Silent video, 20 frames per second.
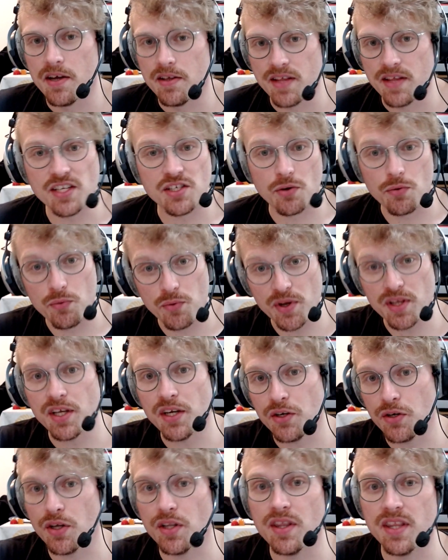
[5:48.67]
That's a
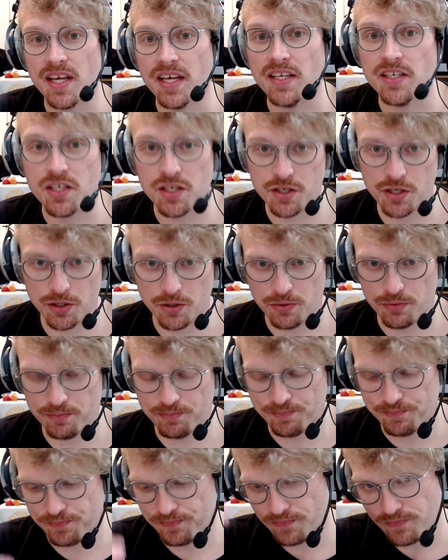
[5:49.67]
really good thing to do.
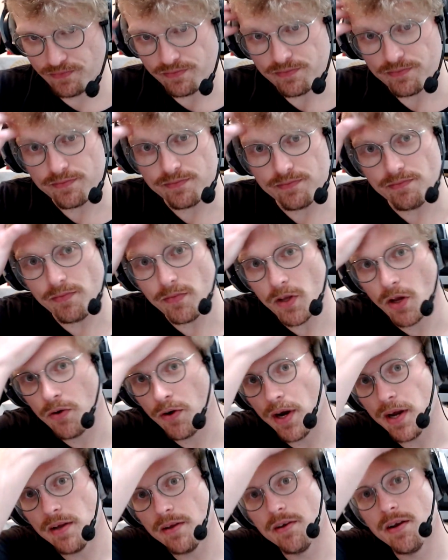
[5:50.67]
All
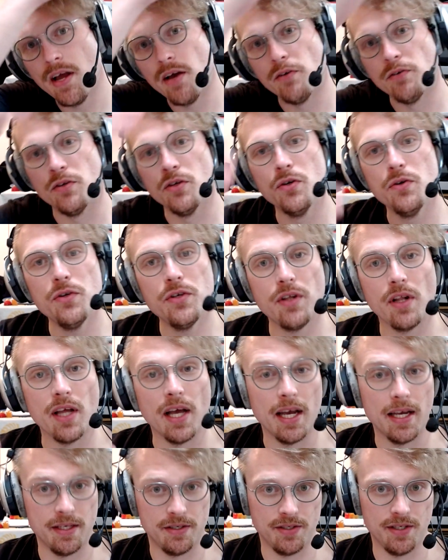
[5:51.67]
right, now
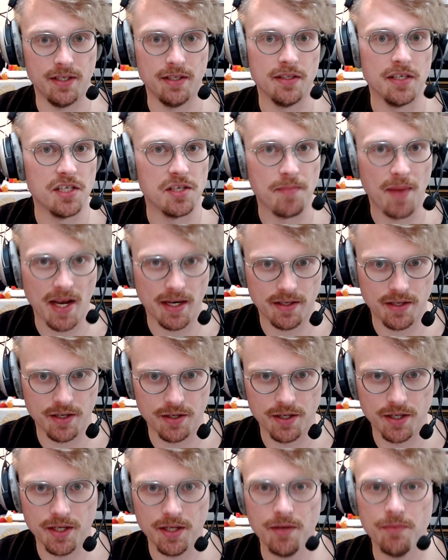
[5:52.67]
utilizing this
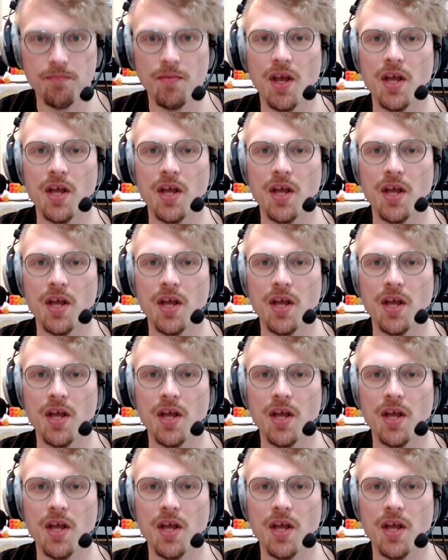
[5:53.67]
bacteria,